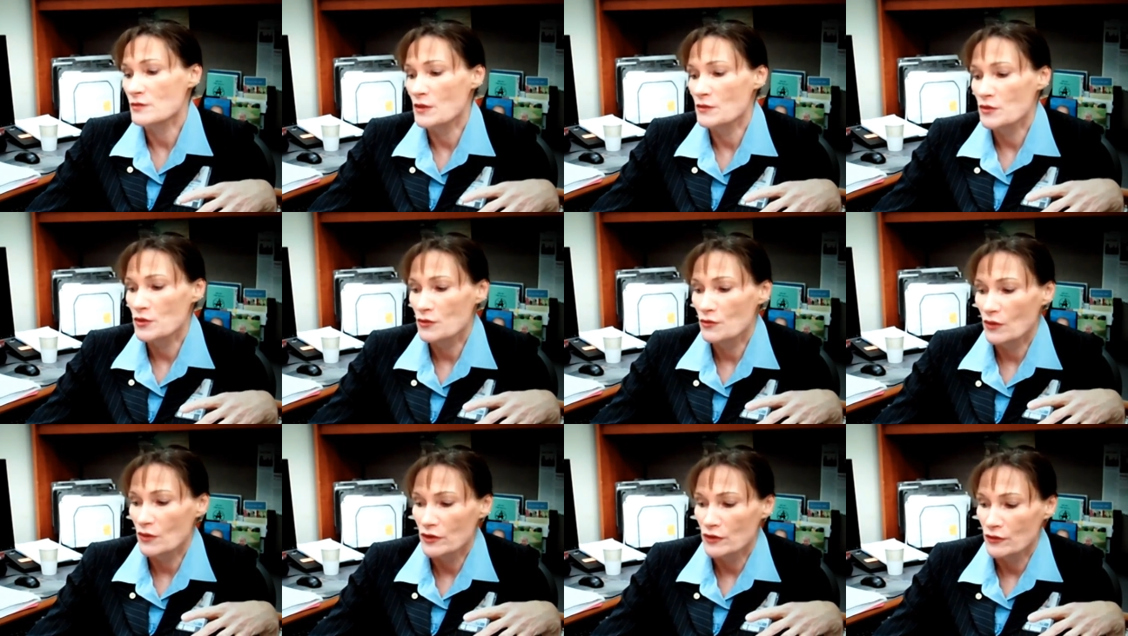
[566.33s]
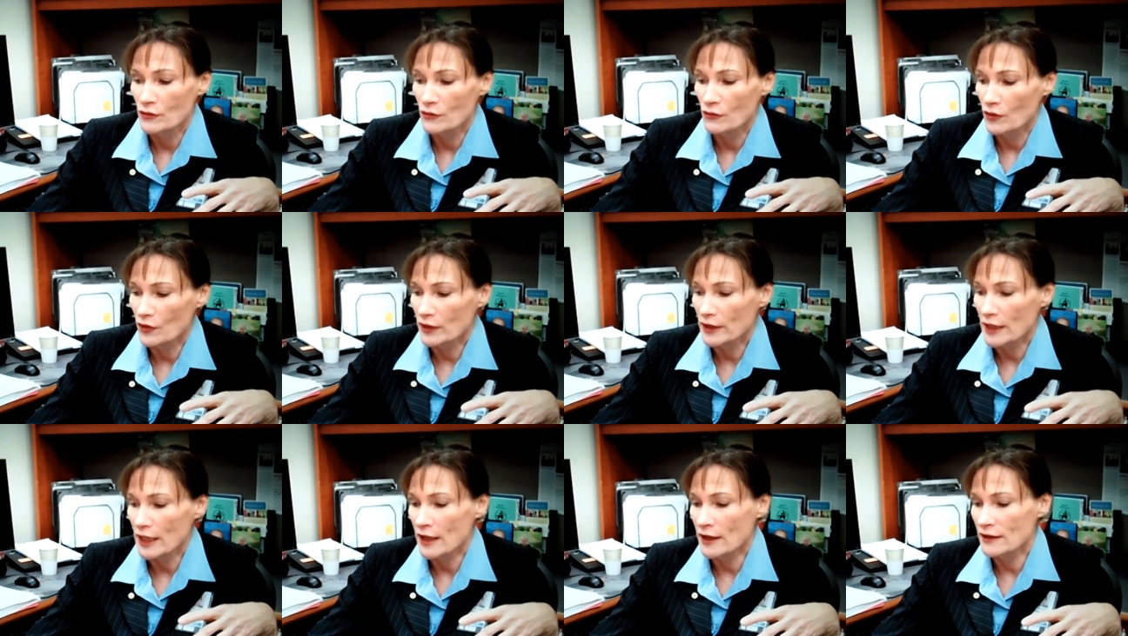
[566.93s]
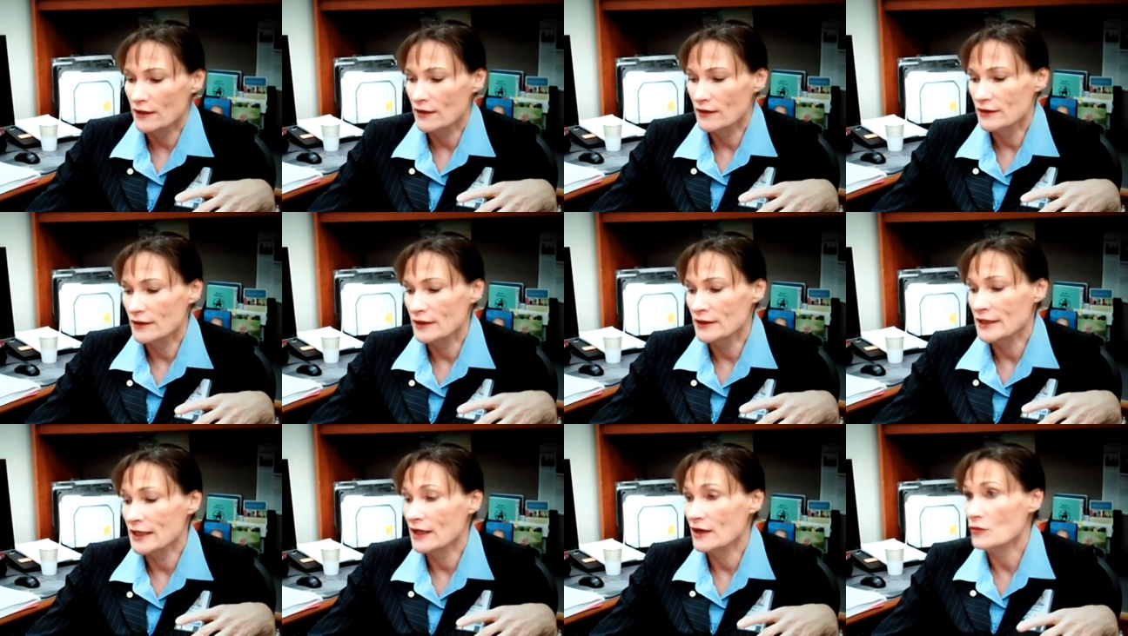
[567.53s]
Maybe you, you work at
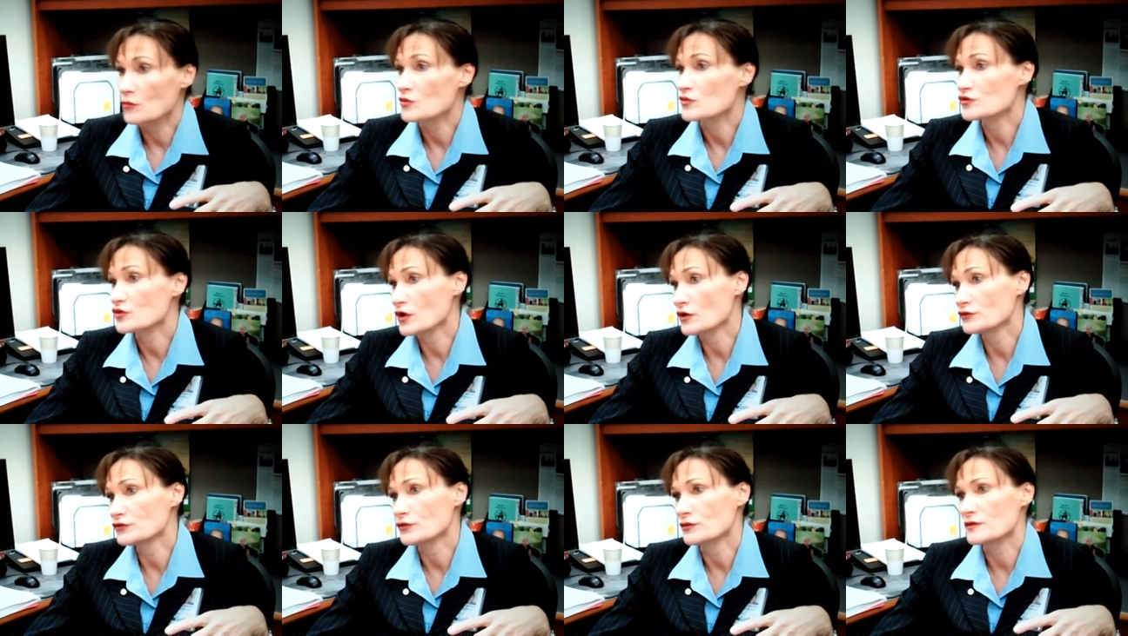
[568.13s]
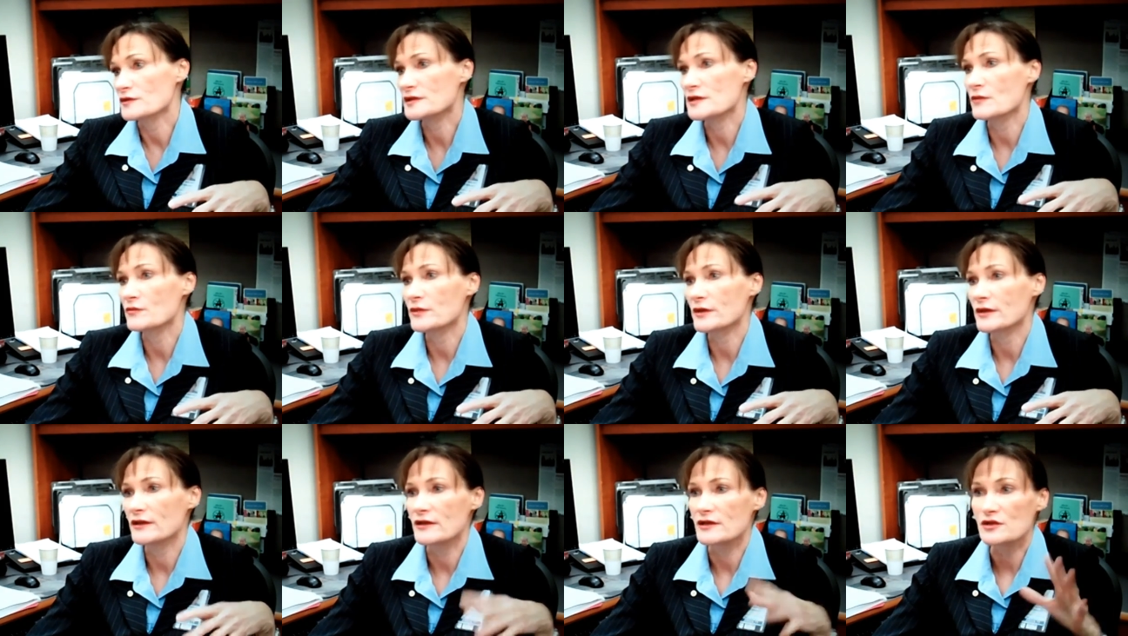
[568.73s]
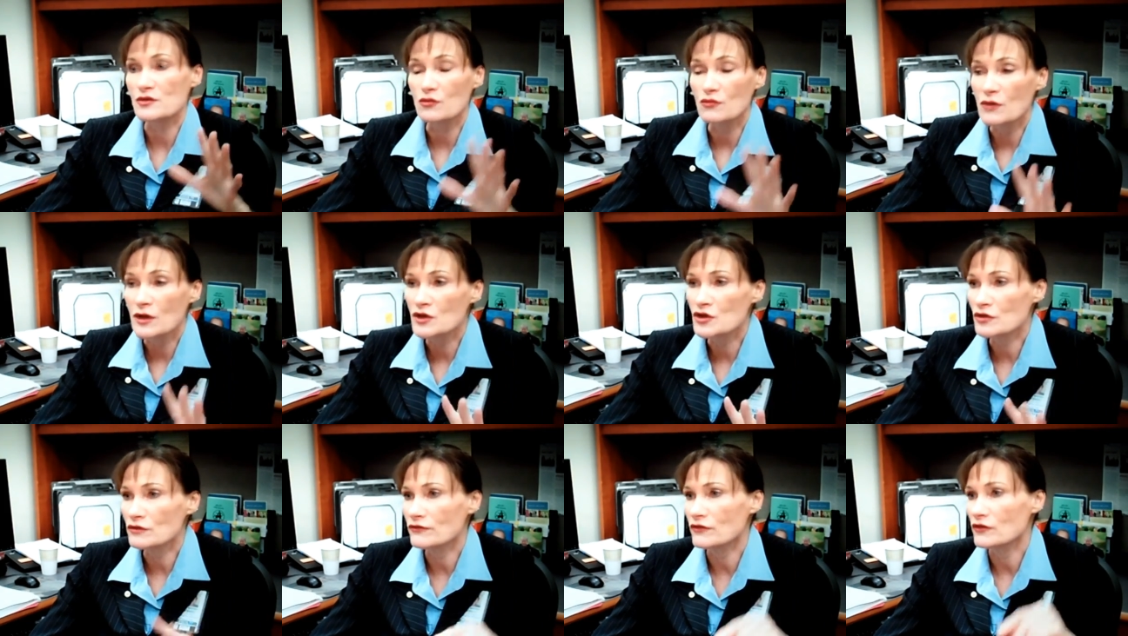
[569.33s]
a, an animal shelter or something, and that's
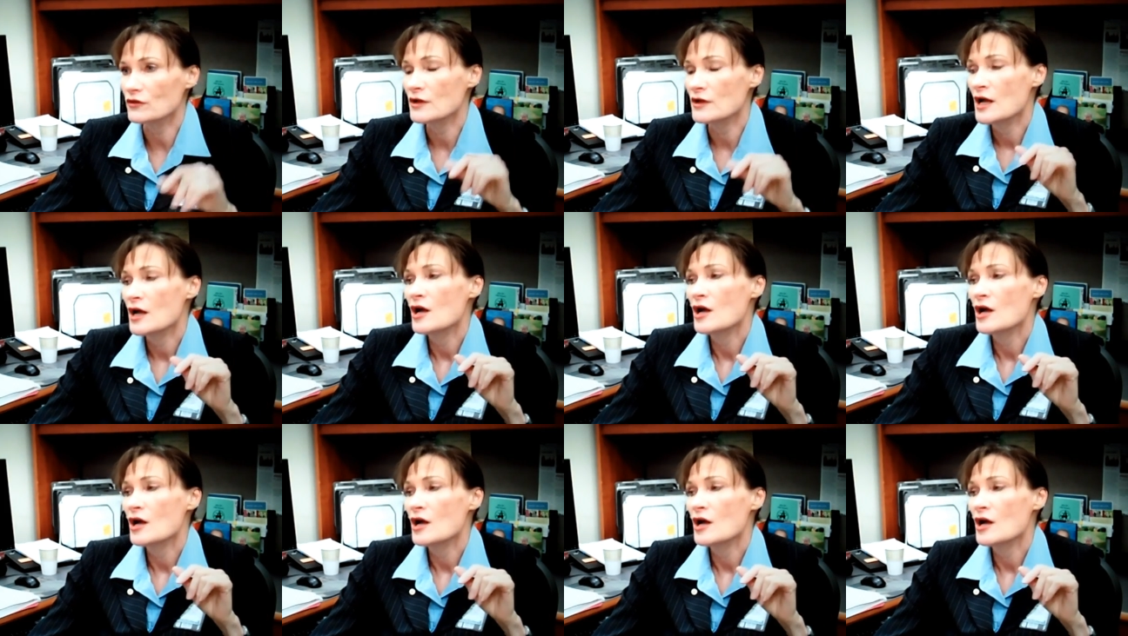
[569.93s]
wonderful.